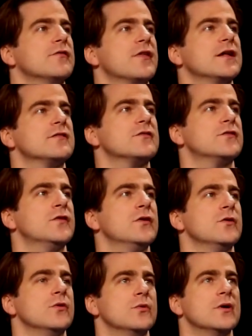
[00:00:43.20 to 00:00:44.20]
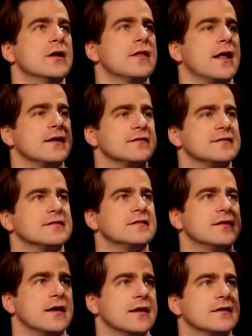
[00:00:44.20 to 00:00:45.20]
if that's 2 and that's
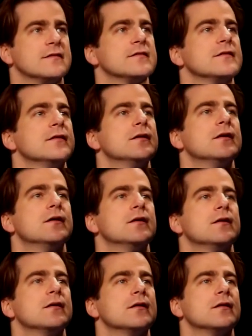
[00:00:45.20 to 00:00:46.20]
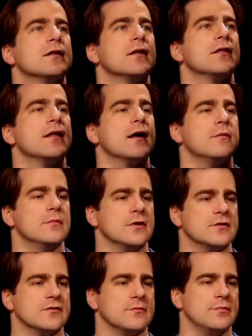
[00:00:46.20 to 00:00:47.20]
6, then that
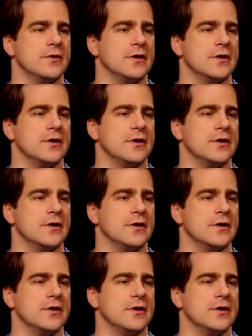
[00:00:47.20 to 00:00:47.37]
must